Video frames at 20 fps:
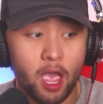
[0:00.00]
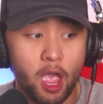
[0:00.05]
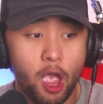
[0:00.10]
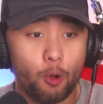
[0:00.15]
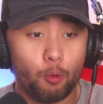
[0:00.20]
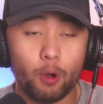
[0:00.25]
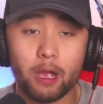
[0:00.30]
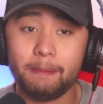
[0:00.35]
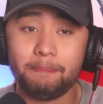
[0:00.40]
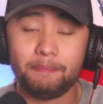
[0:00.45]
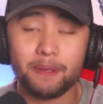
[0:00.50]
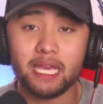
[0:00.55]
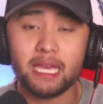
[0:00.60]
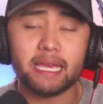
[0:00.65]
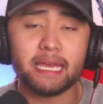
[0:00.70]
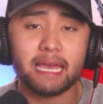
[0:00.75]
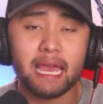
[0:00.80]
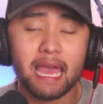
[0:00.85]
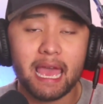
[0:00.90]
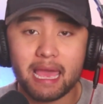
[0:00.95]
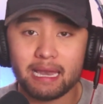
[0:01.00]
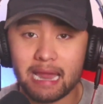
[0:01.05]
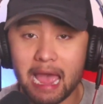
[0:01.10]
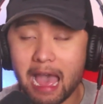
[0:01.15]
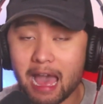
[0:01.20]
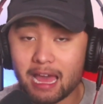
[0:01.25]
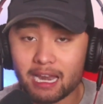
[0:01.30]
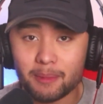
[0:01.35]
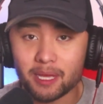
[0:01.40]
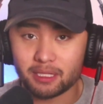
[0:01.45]
would be an
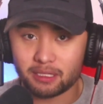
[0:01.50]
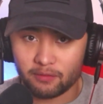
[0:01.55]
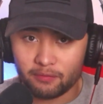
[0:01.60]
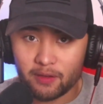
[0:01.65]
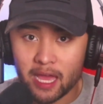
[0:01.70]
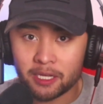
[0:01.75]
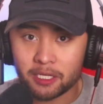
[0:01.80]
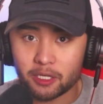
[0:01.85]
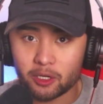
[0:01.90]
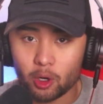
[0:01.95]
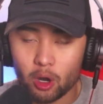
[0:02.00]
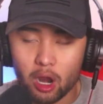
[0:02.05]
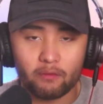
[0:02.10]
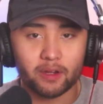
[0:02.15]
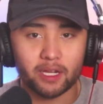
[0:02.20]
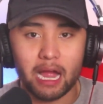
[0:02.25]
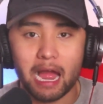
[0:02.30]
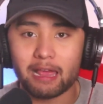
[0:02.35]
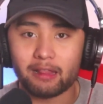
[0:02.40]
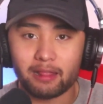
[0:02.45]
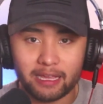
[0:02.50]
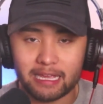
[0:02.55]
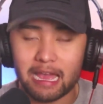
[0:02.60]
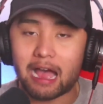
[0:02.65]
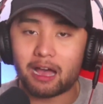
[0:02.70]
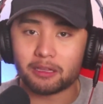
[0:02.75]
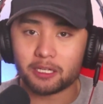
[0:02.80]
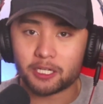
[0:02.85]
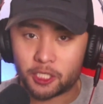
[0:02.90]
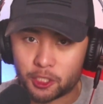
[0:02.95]
adamant defender of a guy like
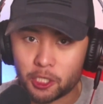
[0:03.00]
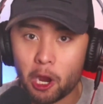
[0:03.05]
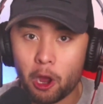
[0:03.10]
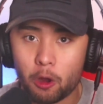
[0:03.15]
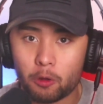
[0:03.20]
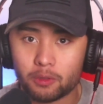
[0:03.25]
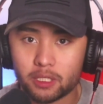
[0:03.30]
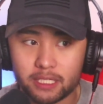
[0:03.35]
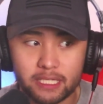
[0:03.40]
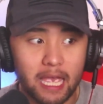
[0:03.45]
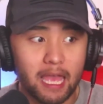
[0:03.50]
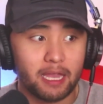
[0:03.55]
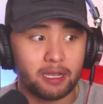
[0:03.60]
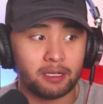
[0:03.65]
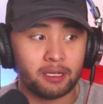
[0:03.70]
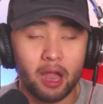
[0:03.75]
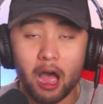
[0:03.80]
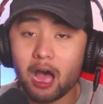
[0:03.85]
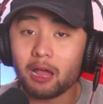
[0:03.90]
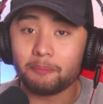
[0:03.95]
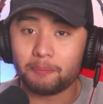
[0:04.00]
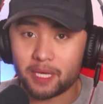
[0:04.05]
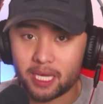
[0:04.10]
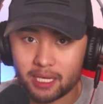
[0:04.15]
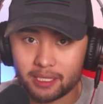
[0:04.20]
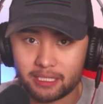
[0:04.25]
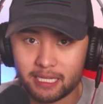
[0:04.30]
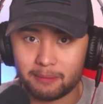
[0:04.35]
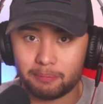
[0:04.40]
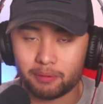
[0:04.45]
Alex Jones not
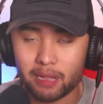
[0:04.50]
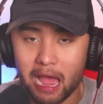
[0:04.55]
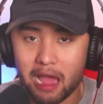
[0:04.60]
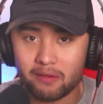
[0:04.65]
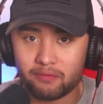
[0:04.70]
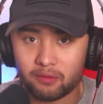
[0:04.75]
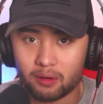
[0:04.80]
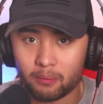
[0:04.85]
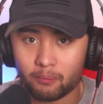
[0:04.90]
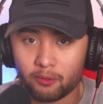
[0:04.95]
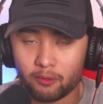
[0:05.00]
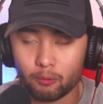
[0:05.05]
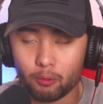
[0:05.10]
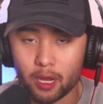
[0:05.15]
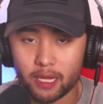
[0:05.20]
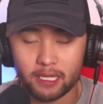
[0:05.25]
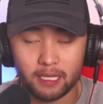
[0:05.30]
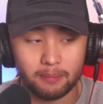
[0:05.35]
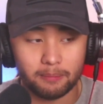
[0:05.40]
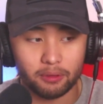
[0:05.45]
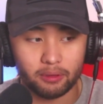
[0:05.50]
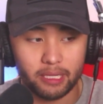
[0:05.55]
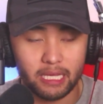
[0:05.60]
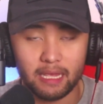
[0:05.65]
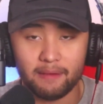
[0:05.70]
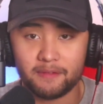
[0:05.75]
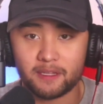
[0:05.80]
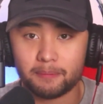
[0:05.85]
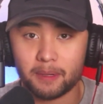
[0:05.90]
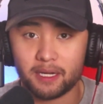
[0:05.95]
being deplatformed for what he
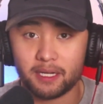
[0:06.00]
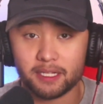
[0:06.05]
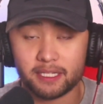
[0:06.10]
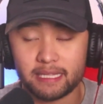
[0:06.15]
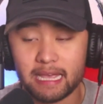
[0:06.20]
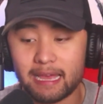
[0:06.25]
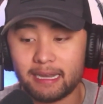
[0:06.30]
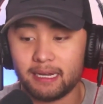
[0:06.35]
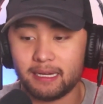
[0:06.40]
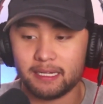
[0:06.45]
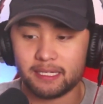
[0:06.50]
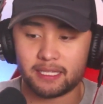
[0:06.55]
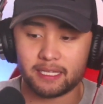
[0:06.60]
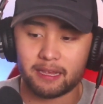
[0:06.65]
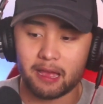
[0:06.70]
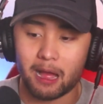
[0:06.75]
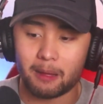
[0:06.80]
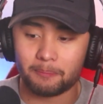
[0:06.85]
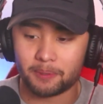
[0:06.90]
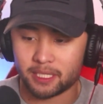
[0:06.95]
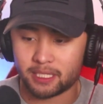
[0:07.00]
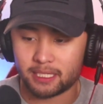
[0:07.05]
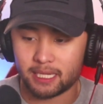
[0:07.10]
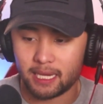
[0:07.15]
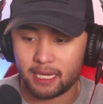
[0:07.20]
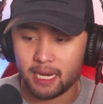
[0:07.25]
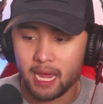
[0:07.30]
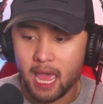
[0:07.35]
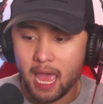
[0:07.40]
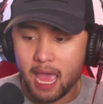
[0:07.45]
believes, but instead it is the
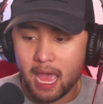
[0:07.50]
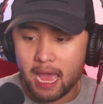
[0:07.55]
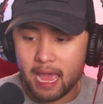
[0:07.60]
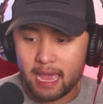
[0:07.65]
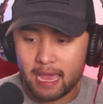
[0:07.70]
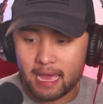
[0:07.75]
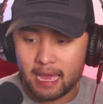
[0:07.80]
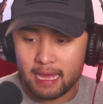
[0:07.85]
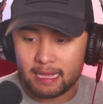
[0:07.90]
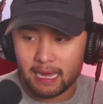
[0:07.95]
opposite. And